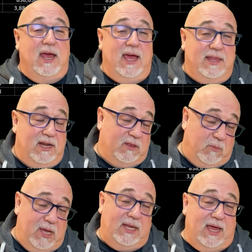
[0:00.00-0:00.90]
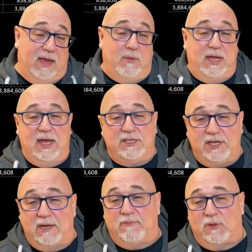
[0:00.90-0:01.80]
And then on the weekends, you
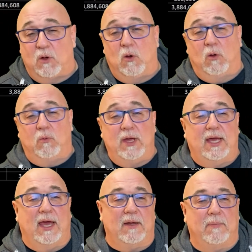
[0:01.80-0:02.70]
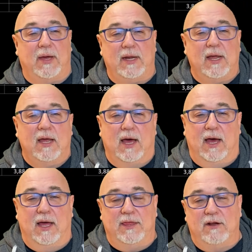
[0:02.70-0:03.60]
get them for the whole weekend. But
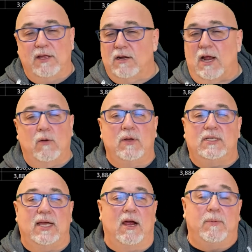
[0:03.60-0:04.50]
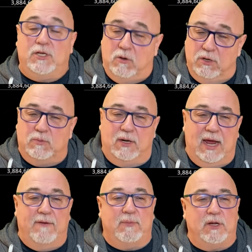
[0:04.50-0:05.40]
they're not always there, but you always want to
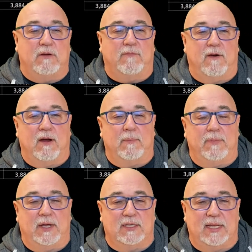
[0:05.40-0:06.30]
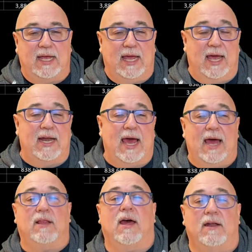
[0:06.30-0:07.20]
have them in your farm because they can
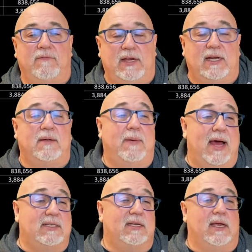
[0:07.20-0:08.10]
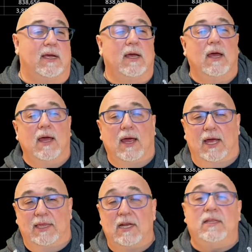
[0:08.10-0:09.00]
add a lot of needed capacity.
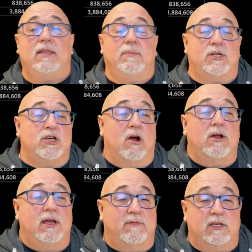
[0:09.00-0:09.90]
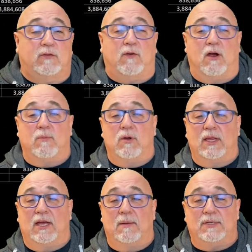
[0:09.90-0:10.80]
And then the majority of this farm
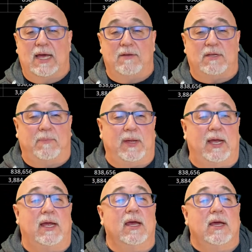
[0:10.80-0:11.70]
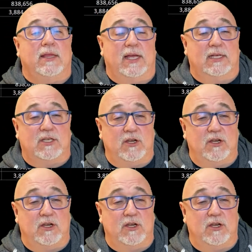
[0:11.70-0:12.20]
really comes out to be these